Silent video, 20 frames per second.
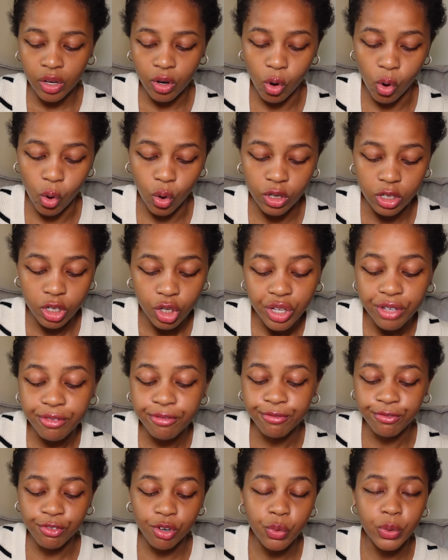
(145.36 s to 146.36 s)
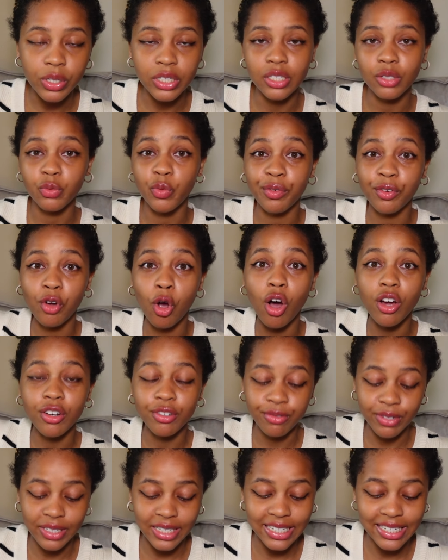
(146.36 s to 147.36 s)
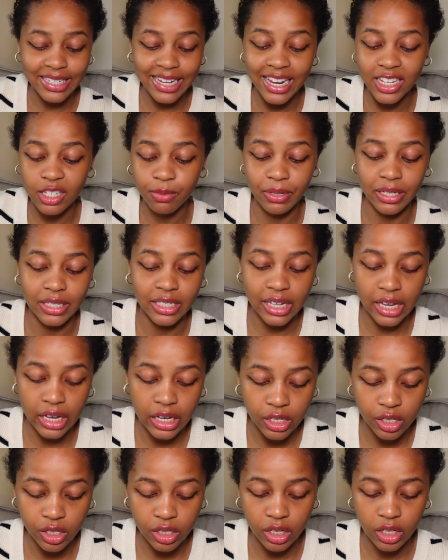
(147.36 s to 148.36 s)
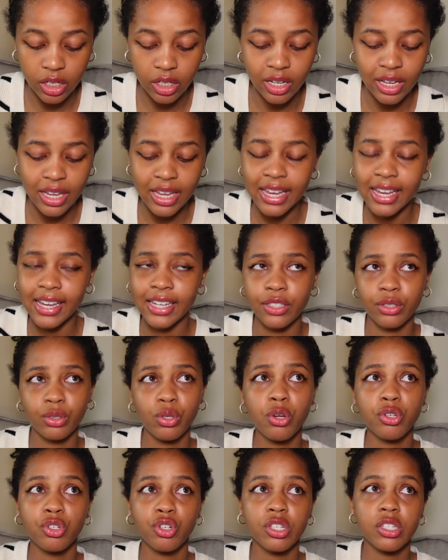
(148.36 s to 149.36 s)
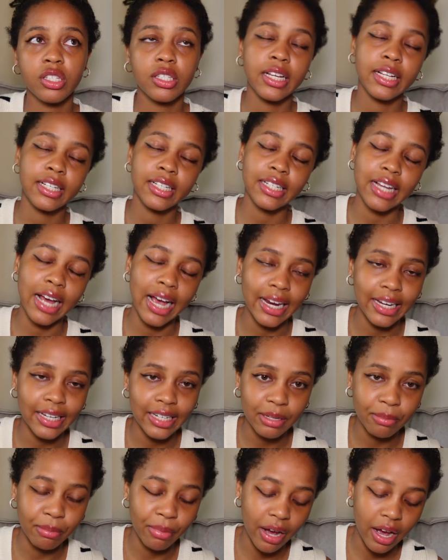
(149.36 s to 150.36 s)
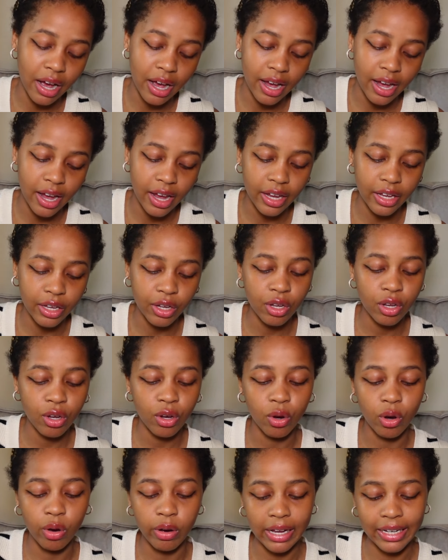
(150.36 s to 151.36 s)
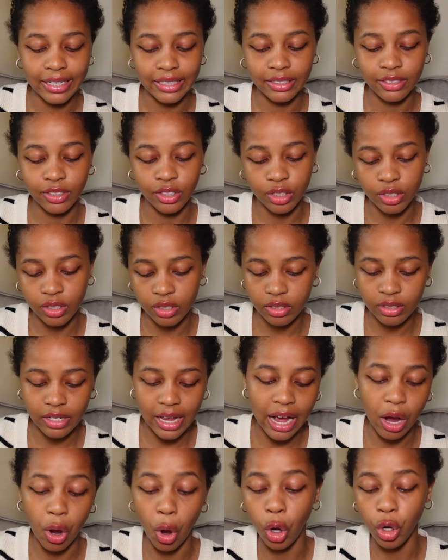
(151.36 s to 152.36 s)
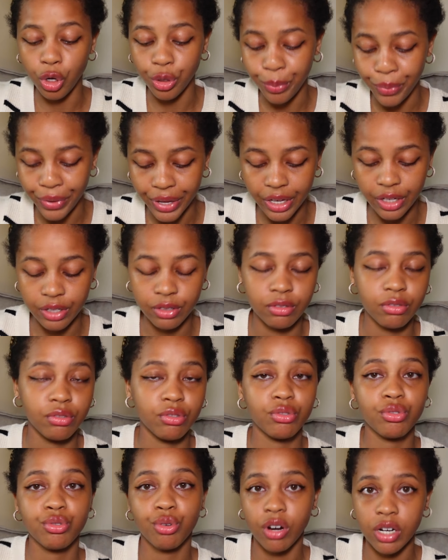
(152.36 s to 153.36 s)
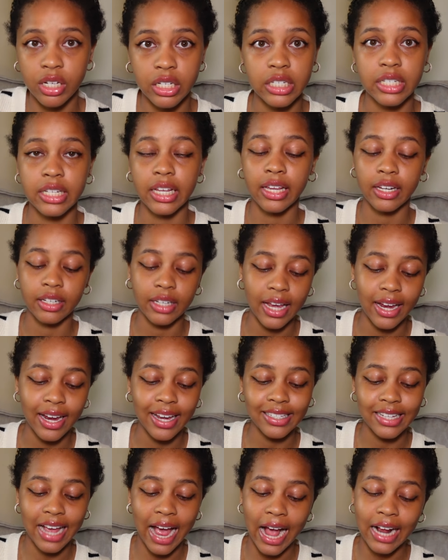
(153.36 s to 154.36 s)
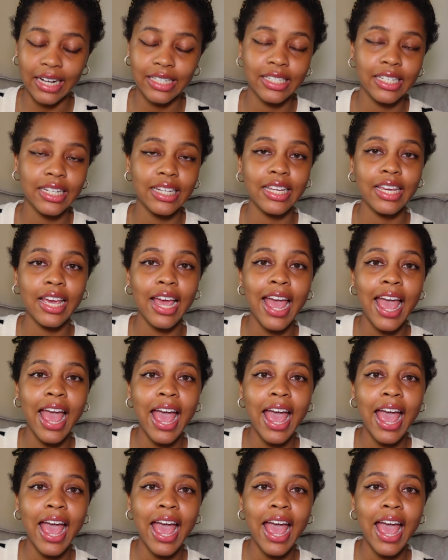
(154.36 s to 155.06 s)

or looking forward with confident expectation. It's not just sitting idly by and just hoping and trusting. Like, it's actually